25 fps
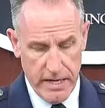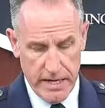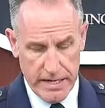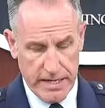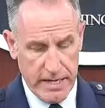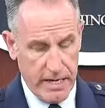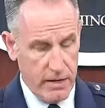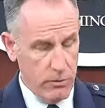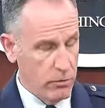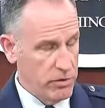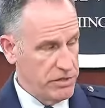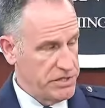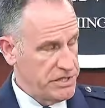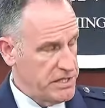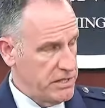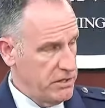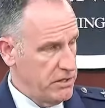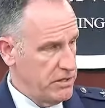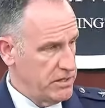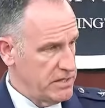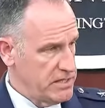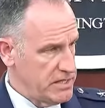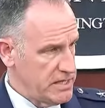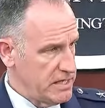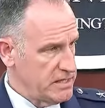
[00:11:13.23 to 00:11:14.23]
again, we're
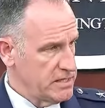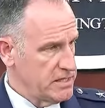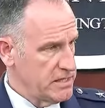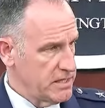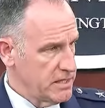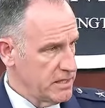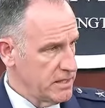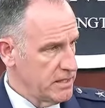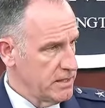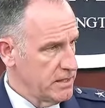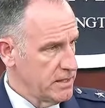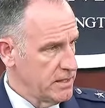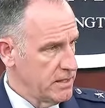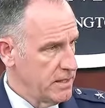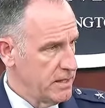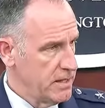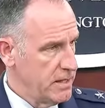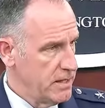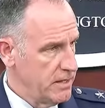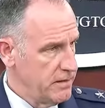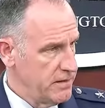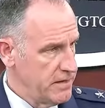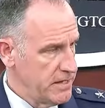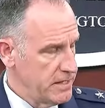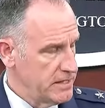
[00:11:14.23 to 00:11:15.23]
still assessing
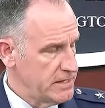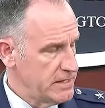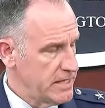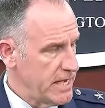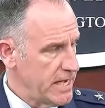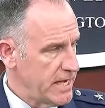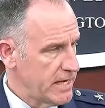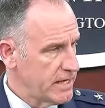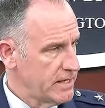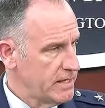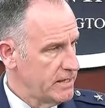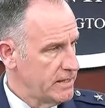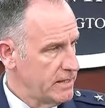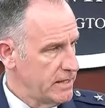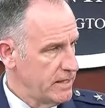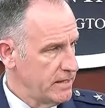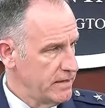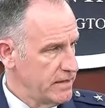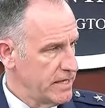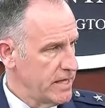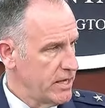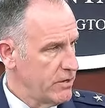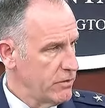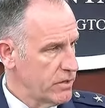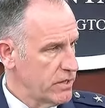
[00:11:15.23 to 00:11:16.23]
uh, the attack and
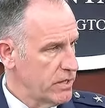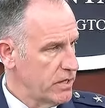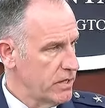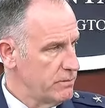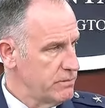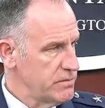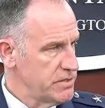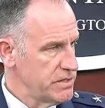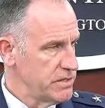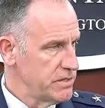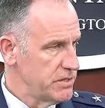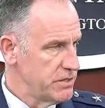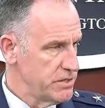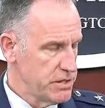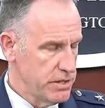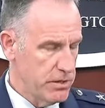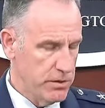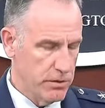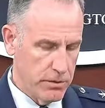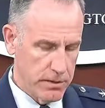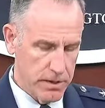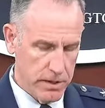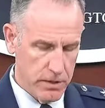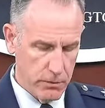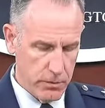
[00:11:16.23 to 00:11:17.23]
the outcomes, and
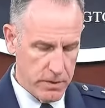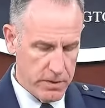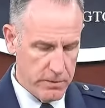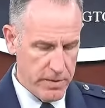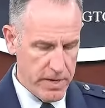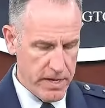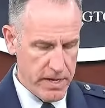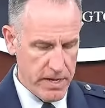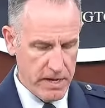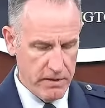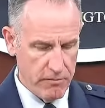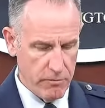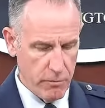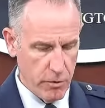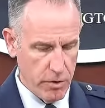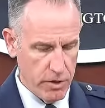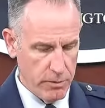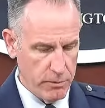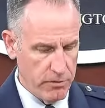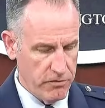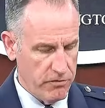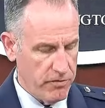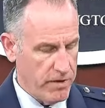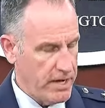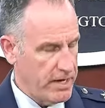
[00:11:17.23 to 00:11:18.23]
so, you know, we may have more to
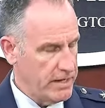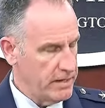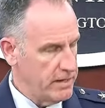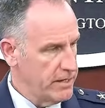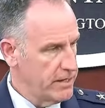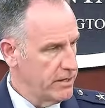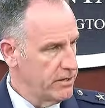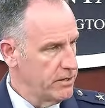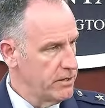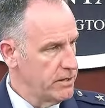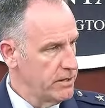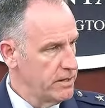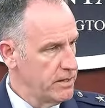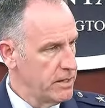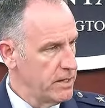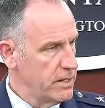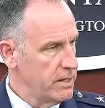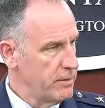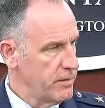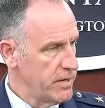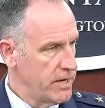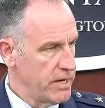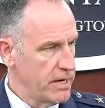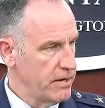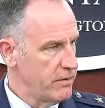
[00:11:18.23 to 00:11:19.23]
provide later,
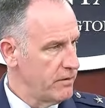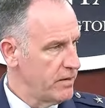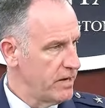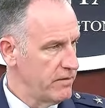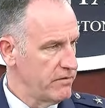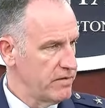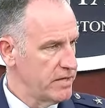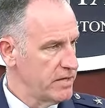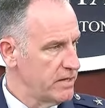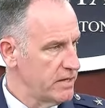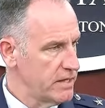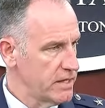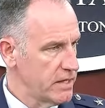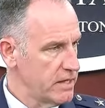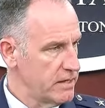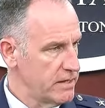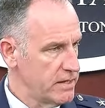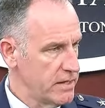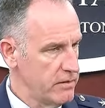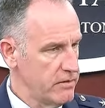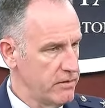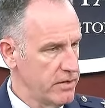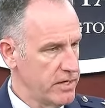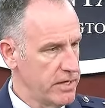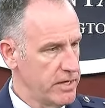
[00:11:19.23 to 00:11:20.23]
uh, but I don't have anything on
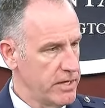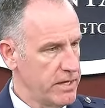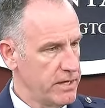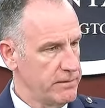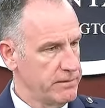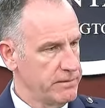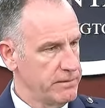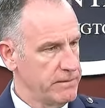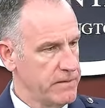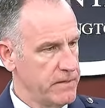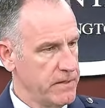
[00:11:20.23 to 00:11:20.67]
that right now.